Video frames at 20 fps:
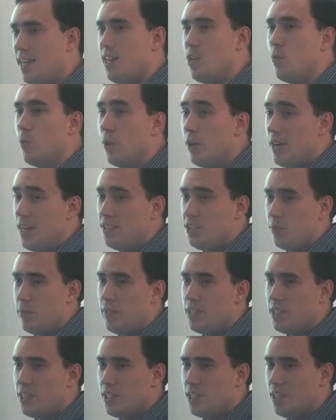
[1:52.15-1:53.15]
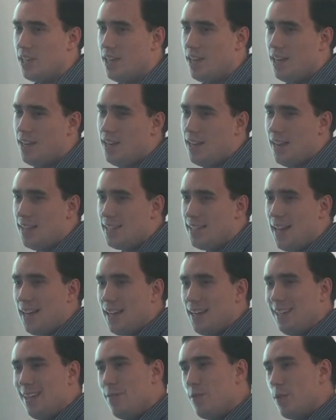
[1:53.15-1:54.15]
keyword estimates. It's not
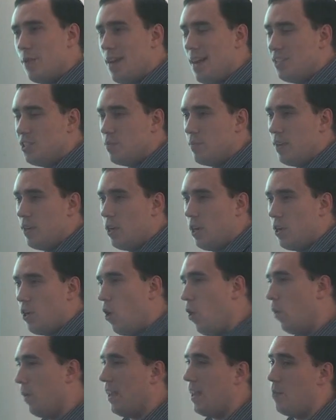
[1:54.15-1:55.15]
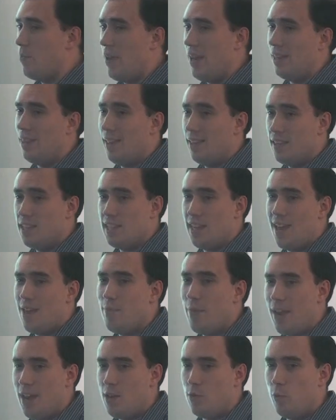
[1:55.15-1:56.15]
going to give you an estimate on a whole campaign, like this
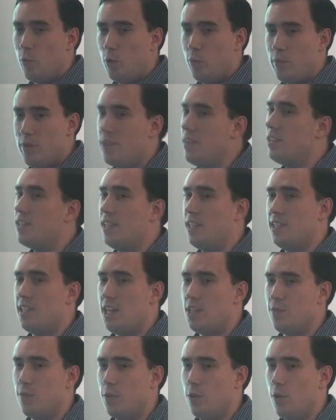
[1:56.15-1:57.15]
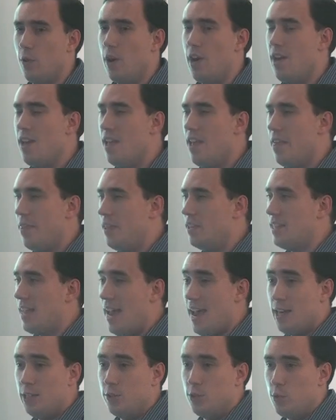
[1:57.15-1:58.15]
campaign will be this successful, or this
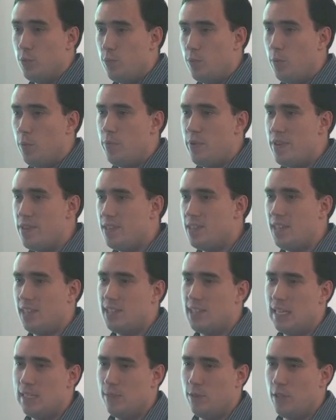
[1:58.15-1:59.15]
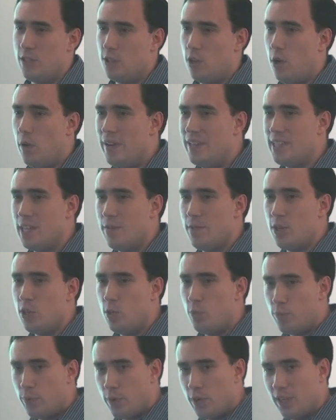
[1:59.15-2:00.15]
ad group will be this successful. It's always giving
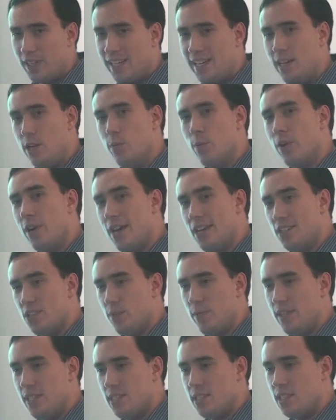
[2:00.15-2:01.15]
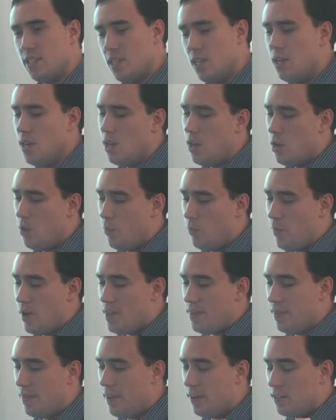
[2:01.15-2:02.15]
you per keyword estimates,
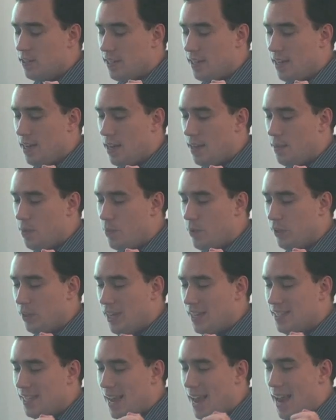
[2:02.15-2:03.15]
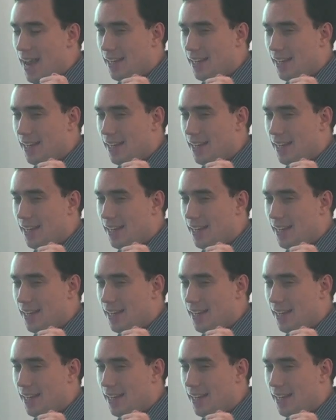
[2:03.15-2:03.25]
but there's the, ability to